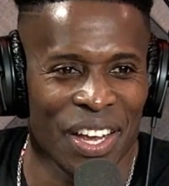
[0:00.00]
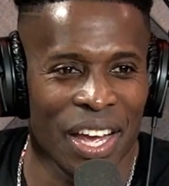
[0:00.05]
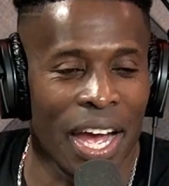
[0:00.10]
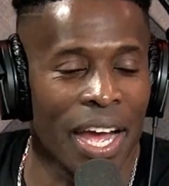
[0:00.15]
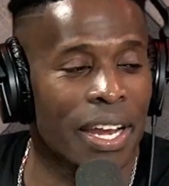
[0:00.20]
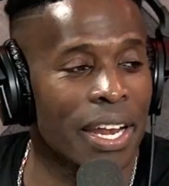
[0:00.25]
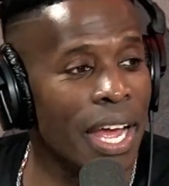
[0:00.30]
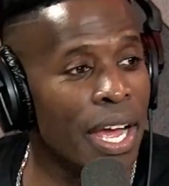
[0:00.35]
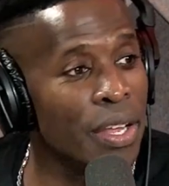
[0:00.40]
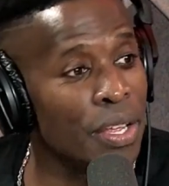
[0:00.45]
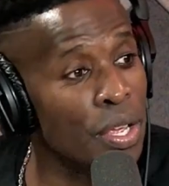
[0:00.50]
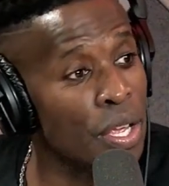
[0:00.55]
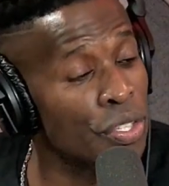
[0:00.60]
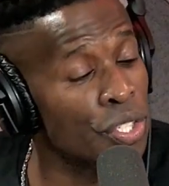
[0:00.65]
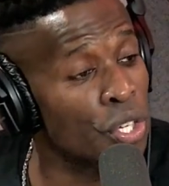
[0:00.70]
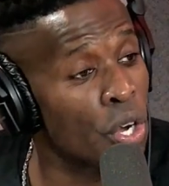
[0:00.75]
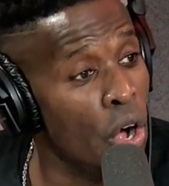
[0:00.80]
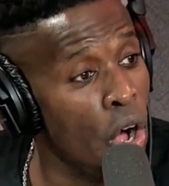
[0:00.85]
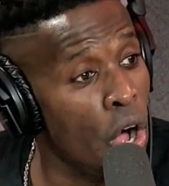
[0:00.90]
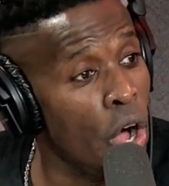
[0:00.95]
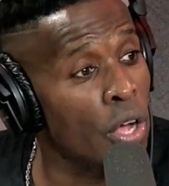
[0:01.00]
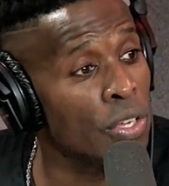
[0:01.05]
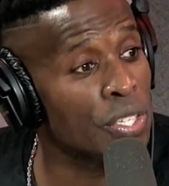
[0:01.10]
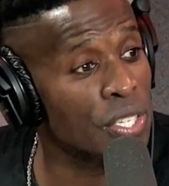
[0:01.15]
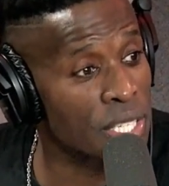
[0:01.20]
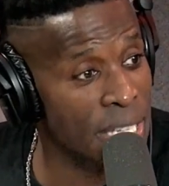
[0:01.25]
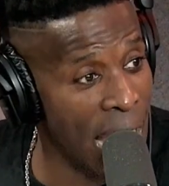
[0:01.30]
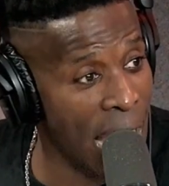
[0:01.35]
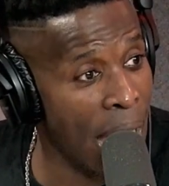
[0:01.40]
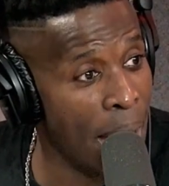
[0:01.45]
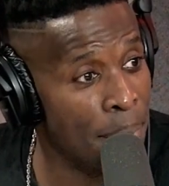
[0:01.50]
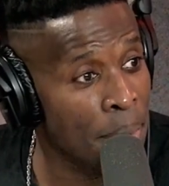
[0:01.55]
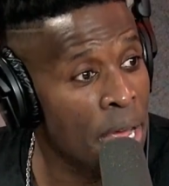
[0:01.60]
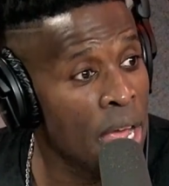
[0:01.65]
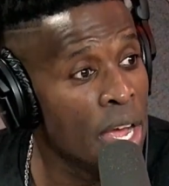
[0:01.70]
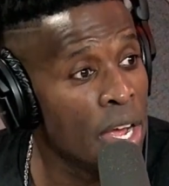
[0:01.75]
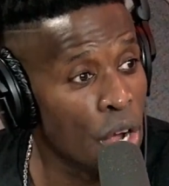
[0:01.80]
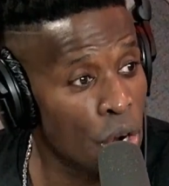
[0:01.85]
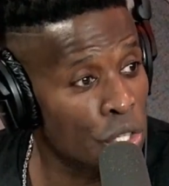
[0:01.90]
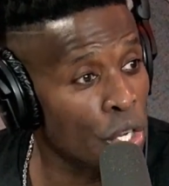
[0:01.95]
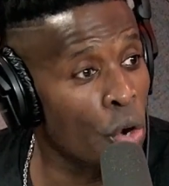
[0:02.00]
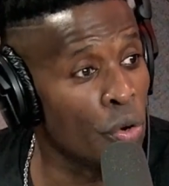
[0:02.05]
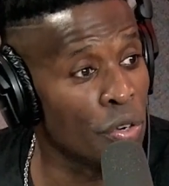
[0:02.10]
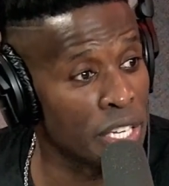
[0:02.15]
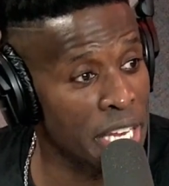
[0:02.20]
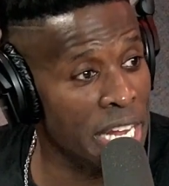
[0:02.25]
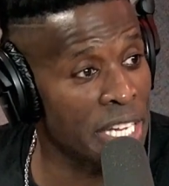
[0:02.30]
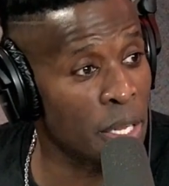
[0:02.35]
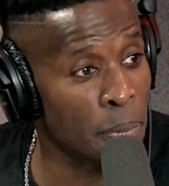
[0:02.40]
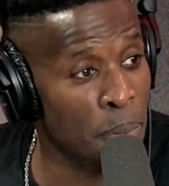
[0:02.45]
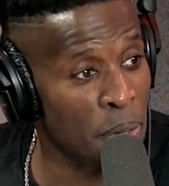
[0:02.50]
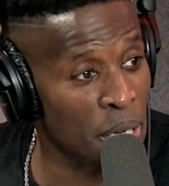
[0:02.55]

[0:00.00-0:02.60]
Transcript: And it's called Snap. Oh, don't need Snap. The